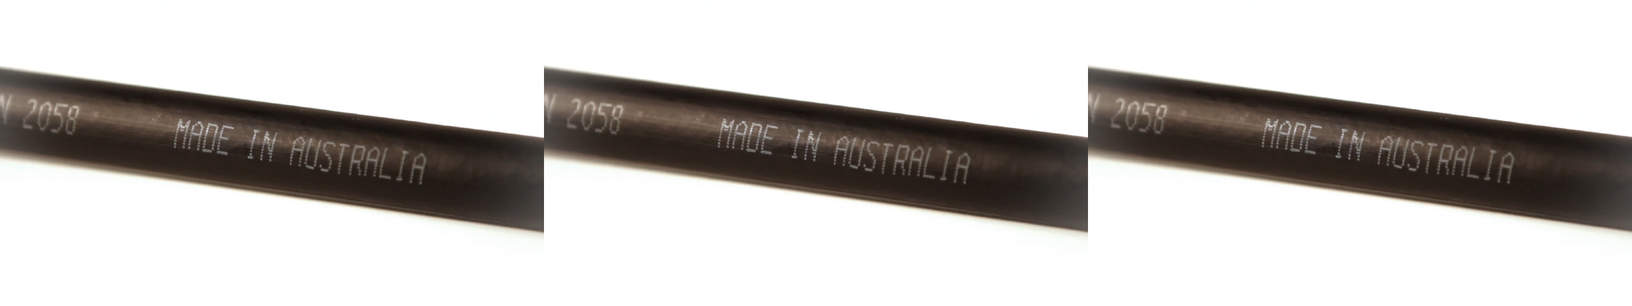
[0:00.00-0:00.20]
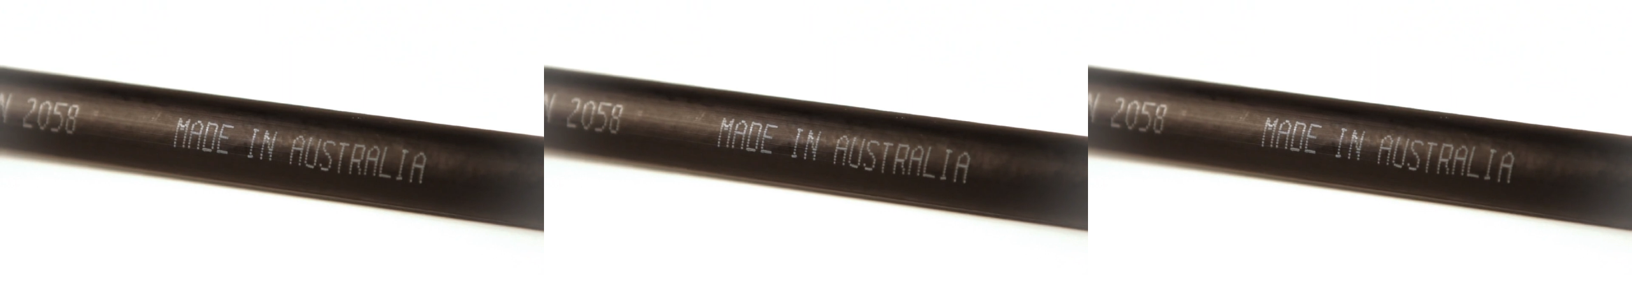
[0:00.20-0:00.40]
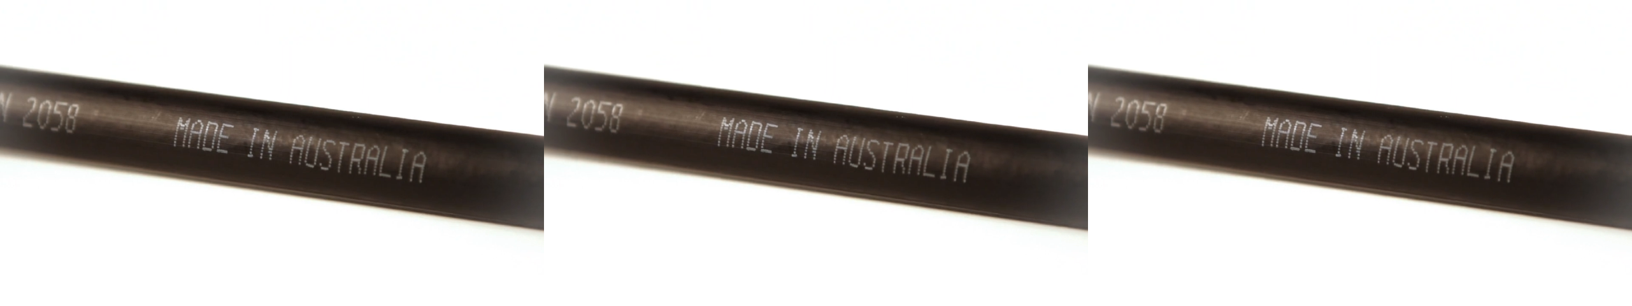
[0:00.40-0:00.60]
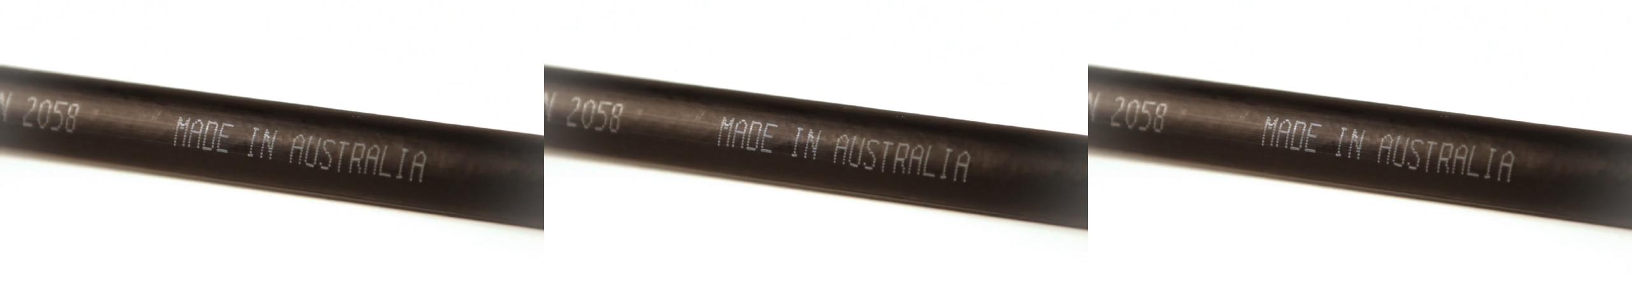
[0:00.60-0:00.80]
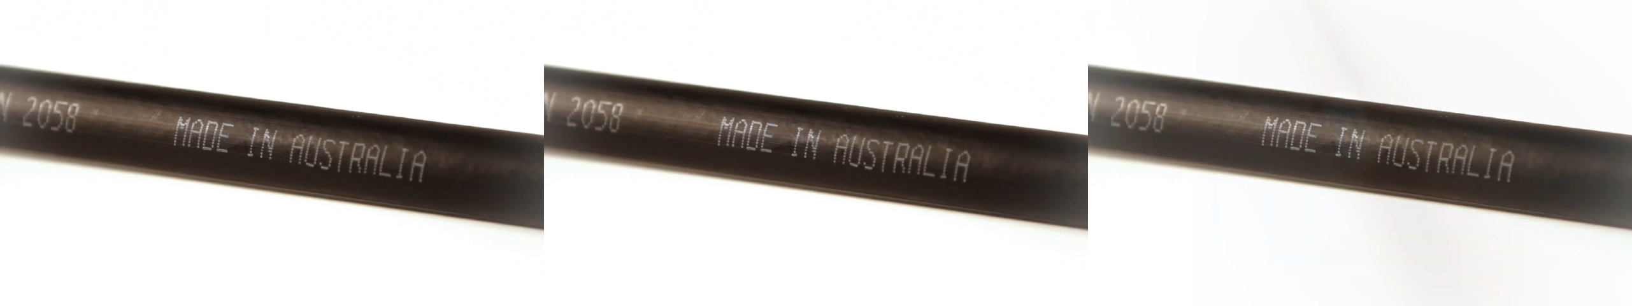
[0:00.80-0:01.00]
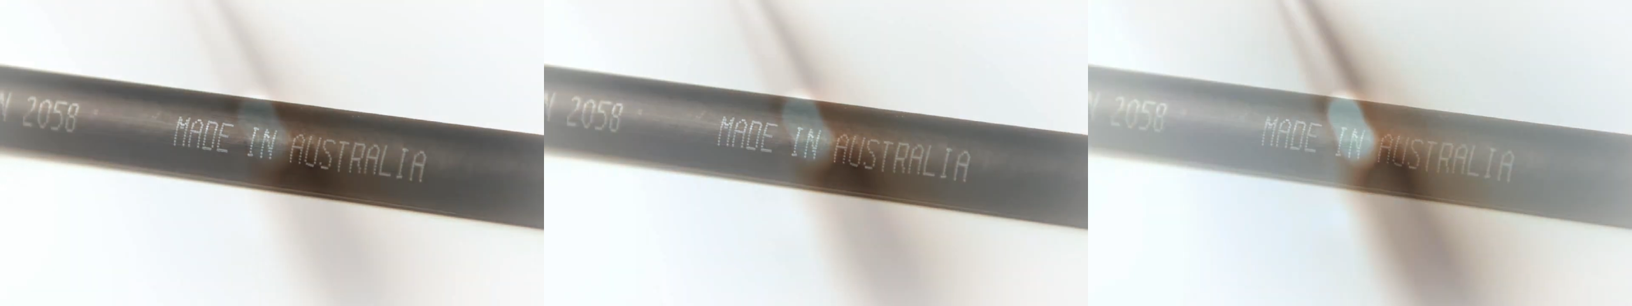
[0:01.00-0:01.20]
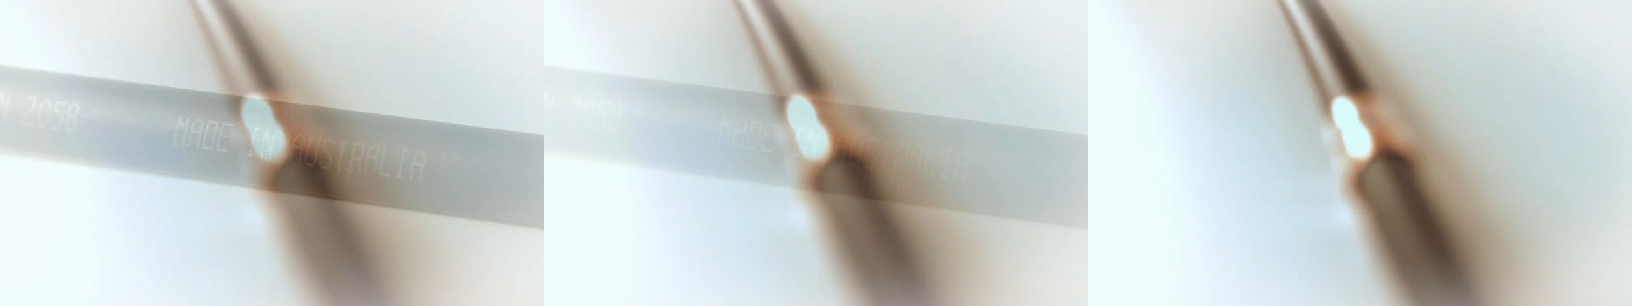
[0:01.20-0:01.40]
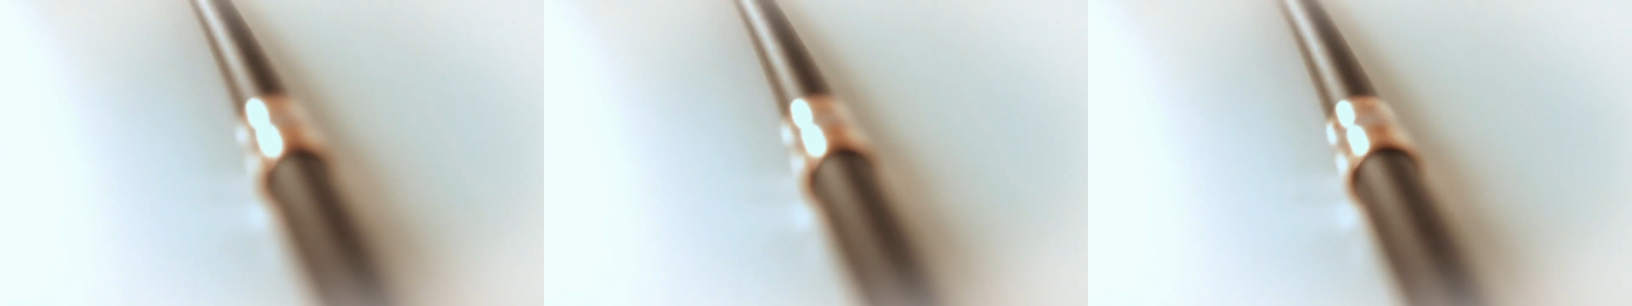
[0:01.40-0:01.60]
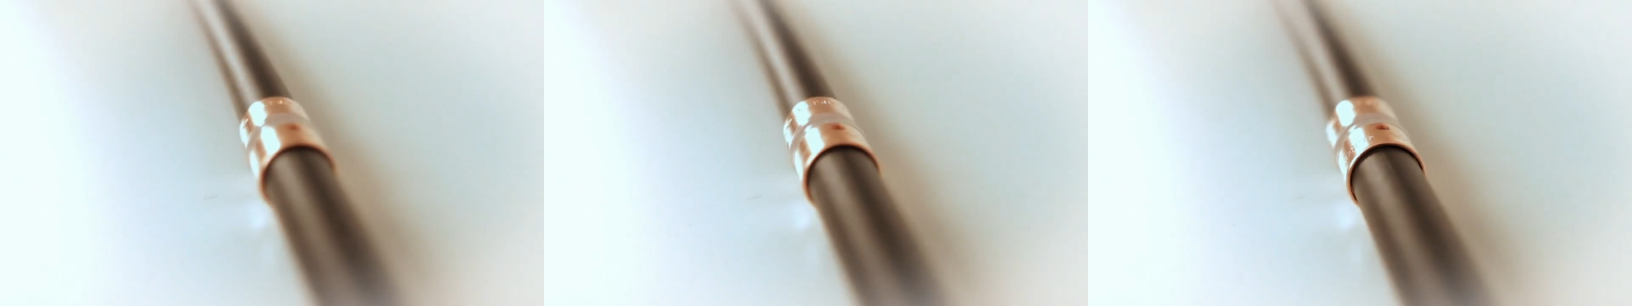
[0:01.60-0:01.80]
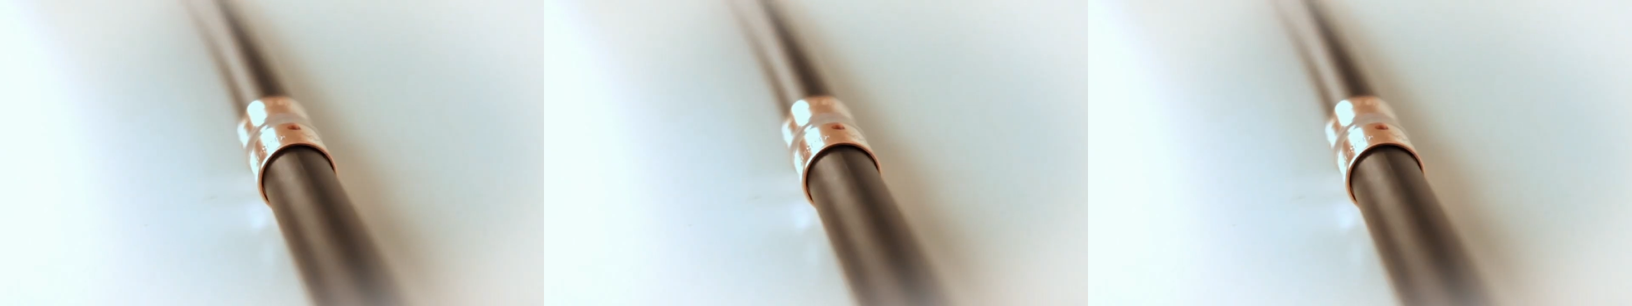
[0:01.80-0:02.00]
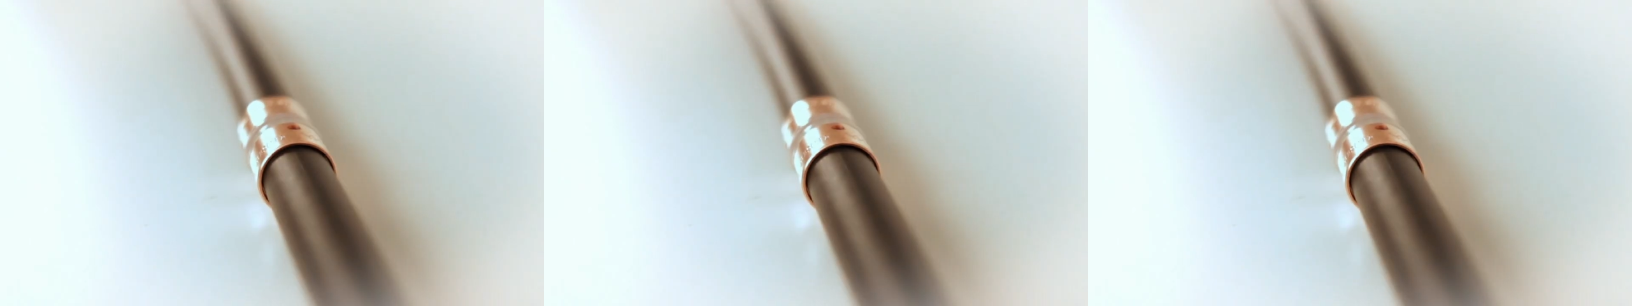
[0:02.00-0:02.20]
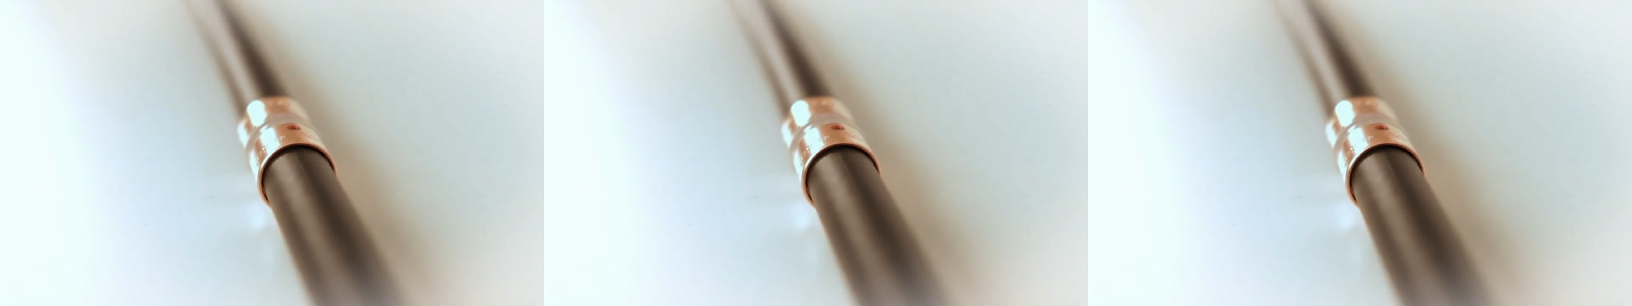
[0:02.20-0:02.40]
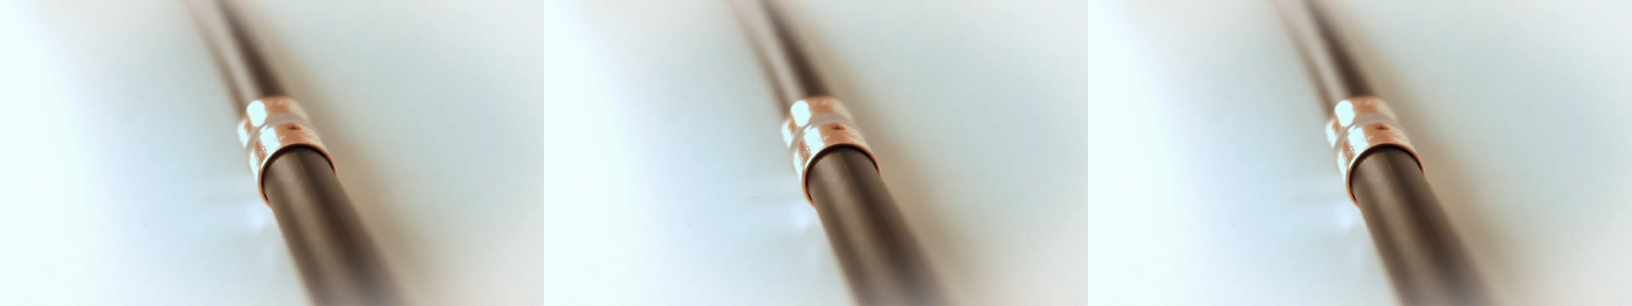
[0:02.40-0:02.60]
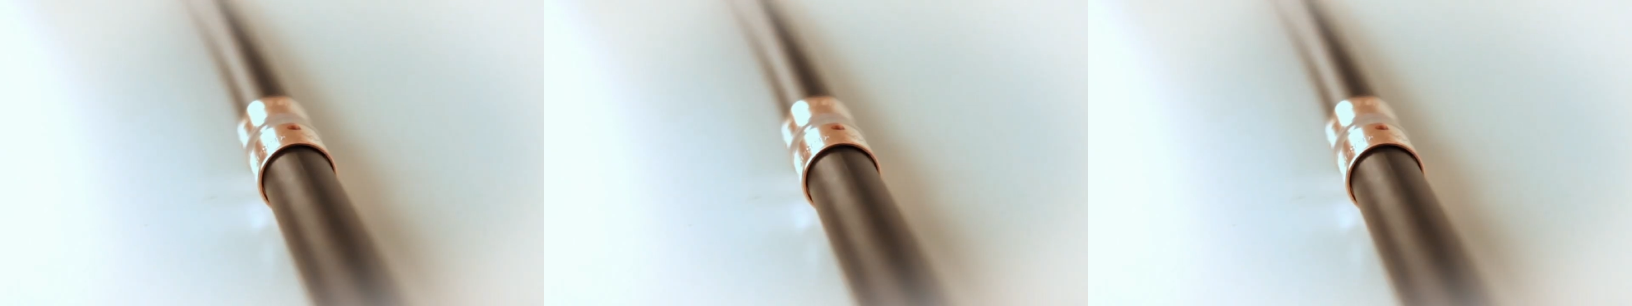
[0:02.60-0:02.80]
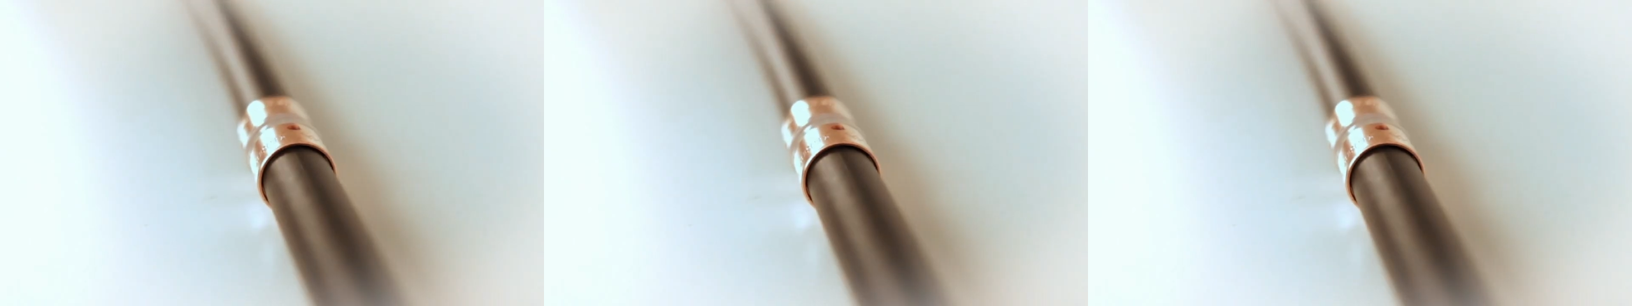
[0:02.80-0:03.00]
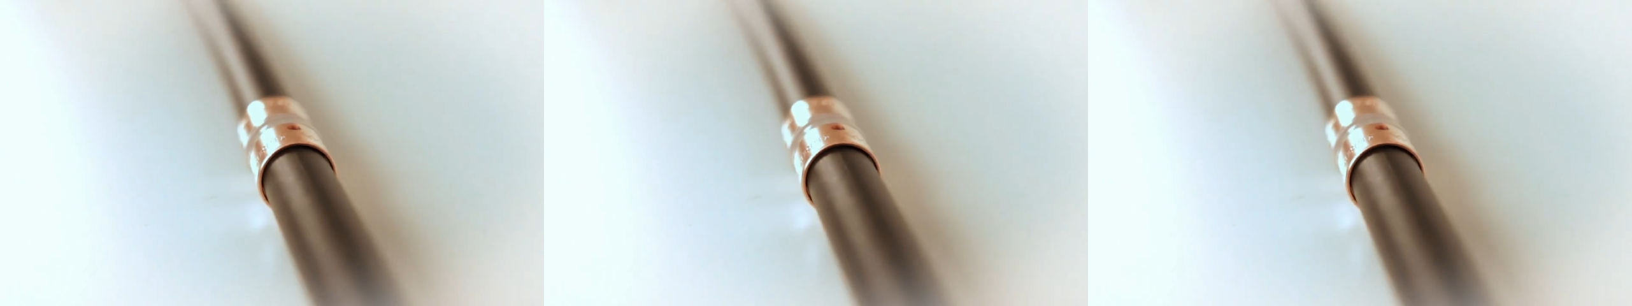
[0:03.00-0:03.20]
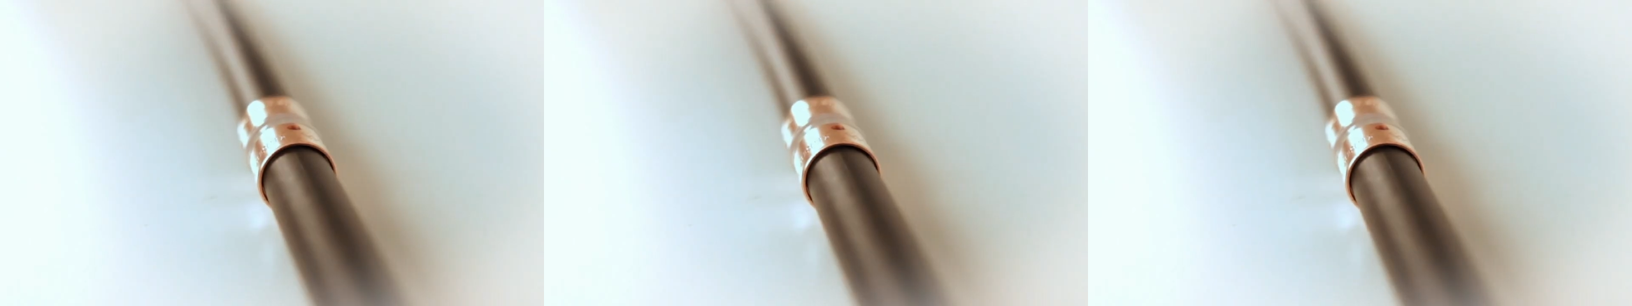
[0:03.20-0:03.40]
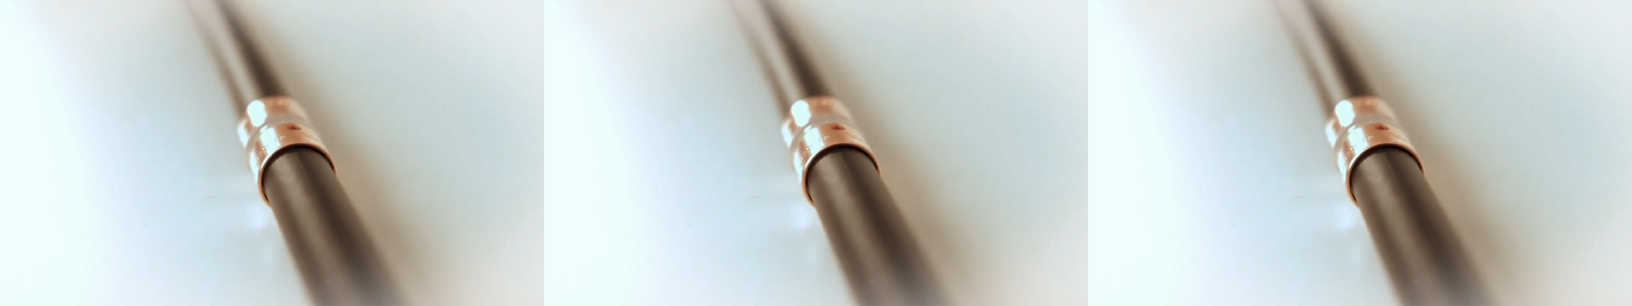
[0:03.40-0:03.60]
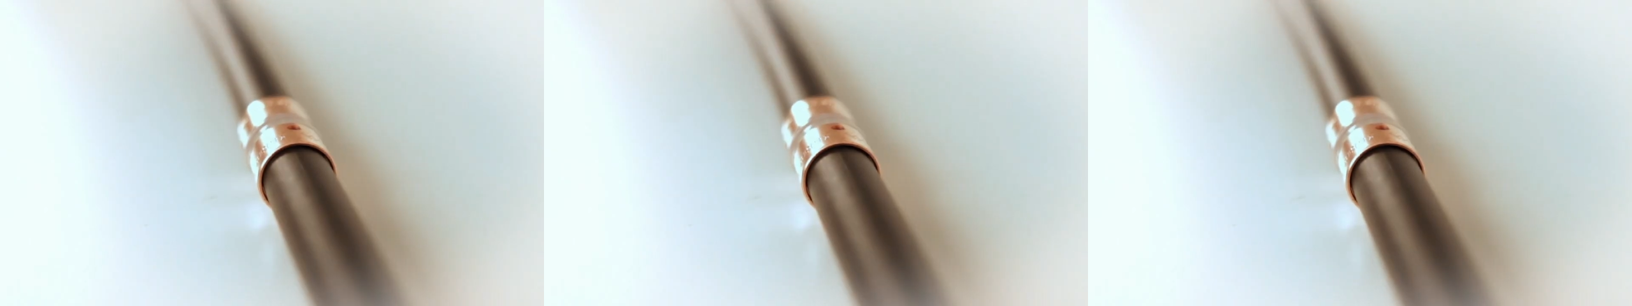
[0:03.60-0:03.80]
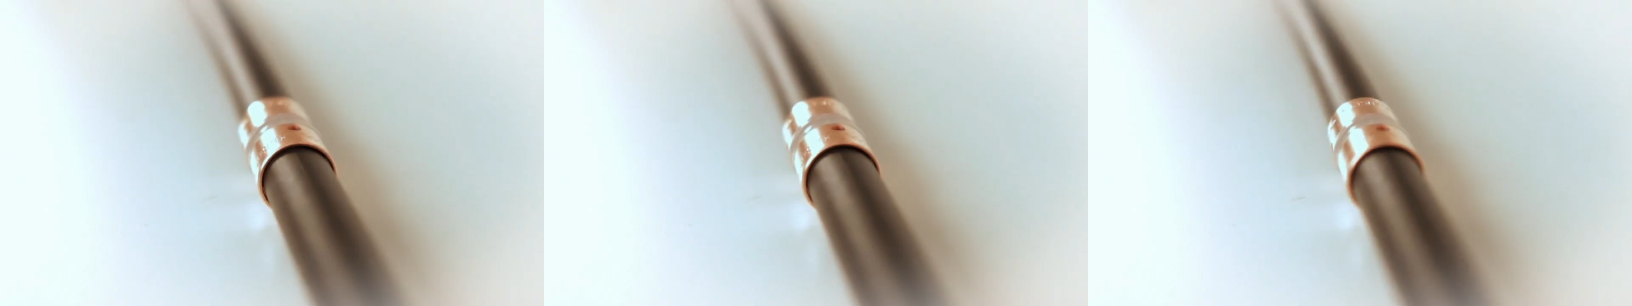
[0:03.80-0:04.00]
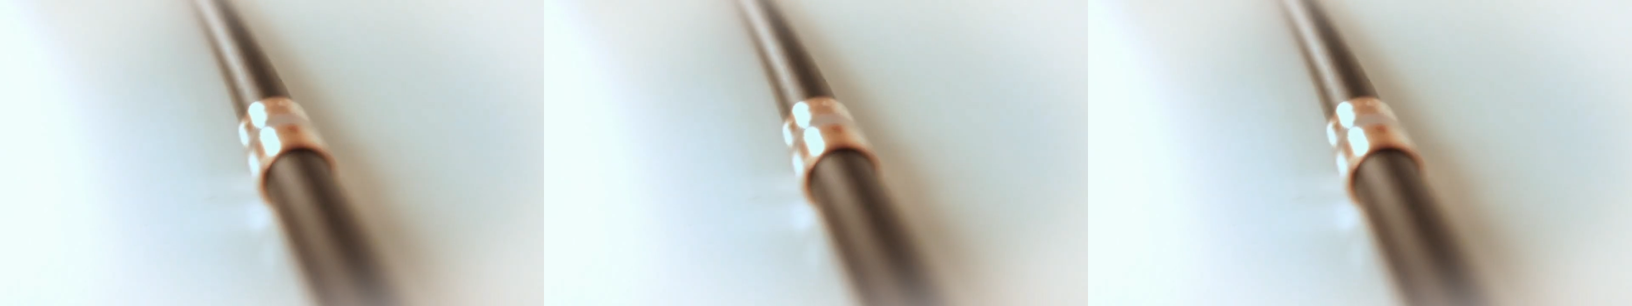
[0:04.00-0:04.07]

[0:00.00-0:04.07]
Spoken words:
Nobody's mouth can be seen.